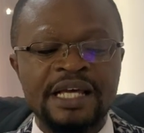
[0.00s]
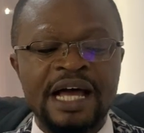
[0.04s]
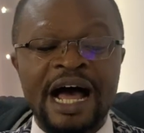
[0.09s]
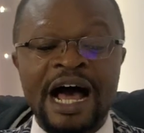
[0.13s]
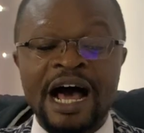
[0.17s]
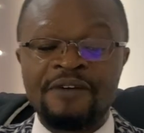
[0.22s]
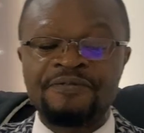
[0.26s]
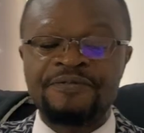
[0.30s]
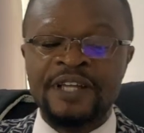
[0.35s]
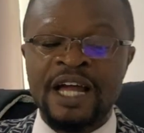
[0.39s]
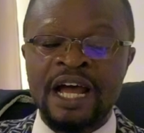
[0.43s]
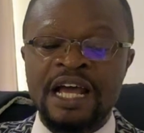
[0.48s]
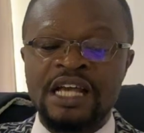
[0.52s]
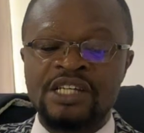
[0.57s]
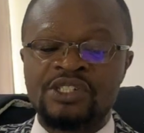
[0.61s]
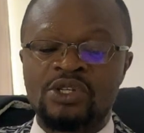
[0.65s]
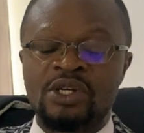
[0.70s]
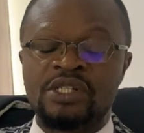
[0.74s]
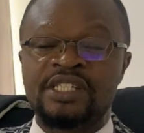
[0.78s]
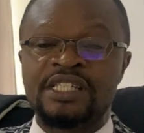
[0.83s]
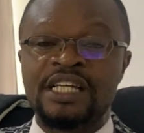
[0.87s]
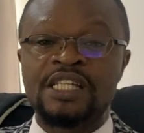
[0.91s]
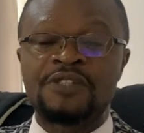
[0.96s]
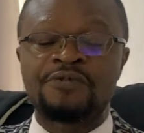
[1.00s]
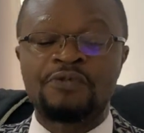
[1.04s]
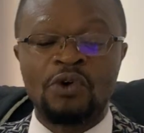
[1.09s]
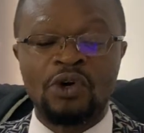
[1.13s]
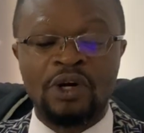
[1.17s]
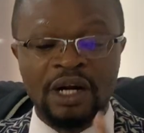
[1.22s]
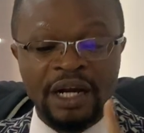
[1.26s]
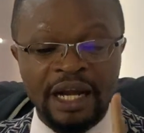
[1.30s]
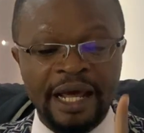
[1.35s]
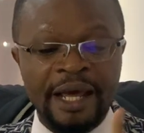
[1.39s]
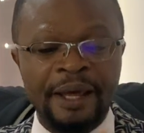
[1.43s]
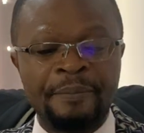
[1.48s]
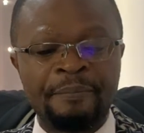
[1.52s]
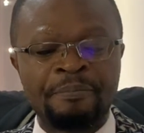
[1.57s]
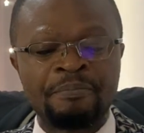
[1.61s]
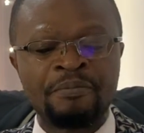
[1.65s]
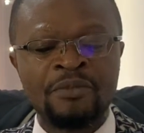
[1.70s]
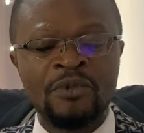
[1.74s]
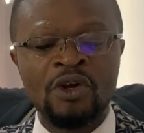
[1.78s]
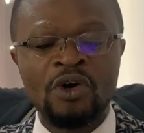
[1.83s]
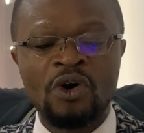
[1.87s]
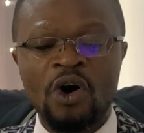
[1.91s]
after a successful claim